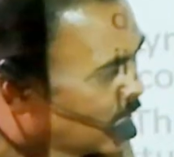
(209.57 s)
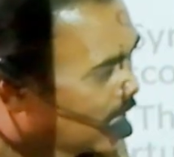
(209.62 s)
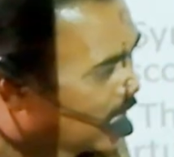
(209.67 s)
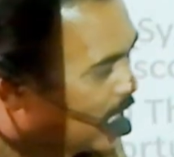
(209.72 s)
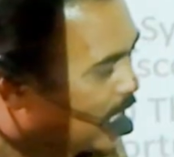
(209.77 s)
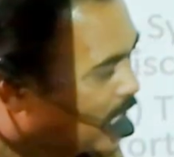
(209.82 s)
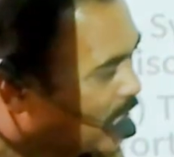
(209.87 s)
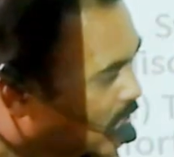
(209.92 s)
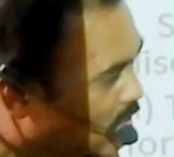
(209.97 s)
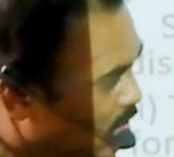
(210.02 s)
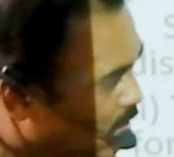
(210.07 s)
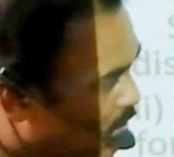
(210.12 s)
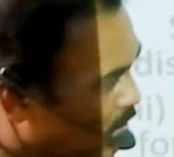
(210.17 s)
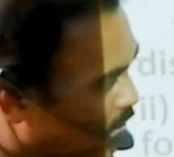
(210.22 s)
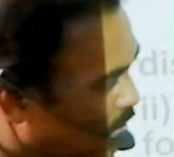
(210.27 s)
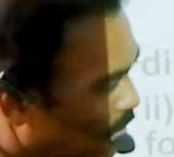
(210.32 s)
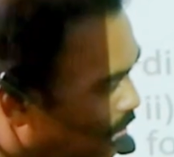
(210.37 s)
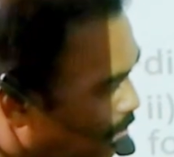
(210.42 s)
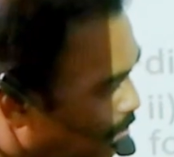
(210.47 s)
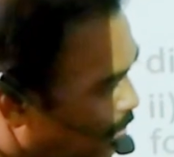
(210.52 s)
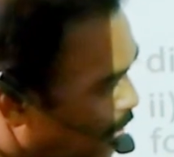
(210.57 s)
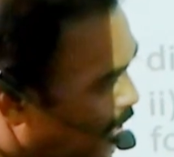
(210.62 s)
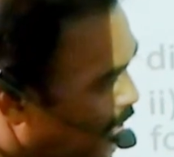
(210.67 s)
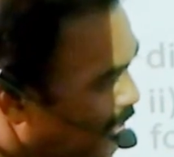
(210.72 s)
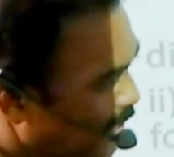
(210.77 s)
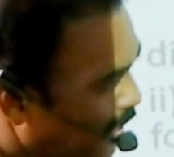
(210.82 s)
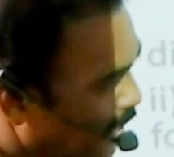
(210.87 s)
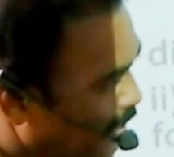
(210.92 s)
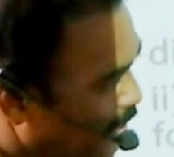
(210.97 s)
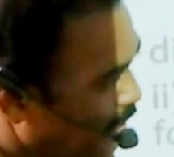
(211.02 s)
is
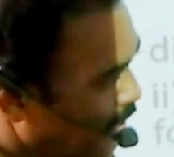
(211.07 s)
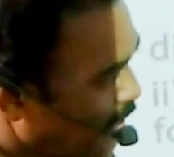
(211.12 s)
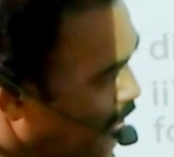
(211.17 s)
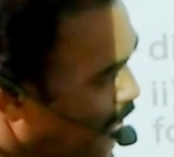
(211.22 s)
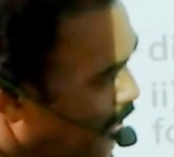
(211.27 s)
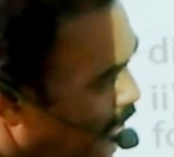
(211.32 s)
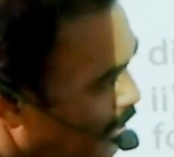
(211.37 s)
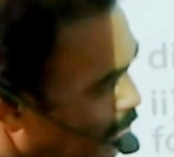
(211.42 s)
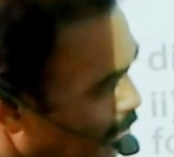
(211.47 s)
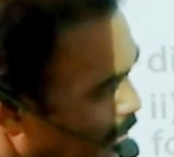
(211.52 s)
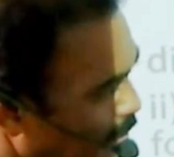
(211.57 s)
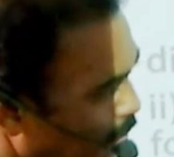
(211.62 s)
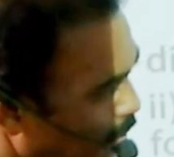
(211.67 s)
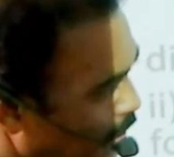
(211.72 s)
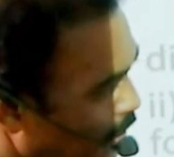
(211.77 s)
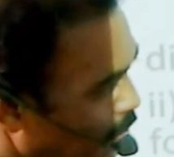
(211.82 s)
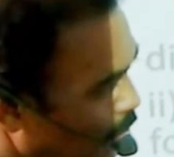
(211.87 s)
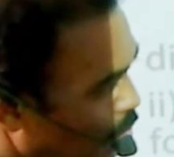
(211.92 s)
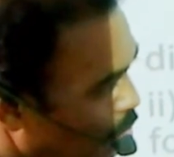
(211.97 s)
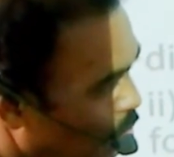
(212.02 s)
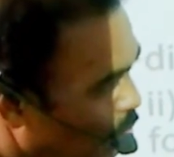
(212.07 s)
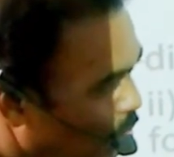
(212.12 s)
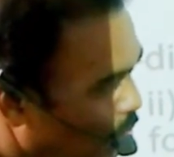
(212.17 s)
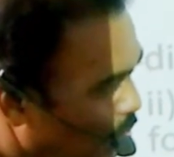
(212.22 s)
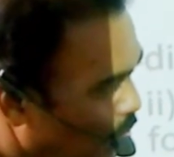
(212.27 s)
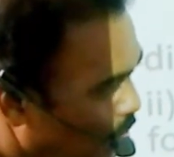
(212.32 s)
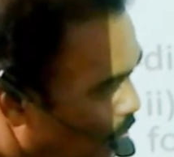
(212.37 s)
present in between two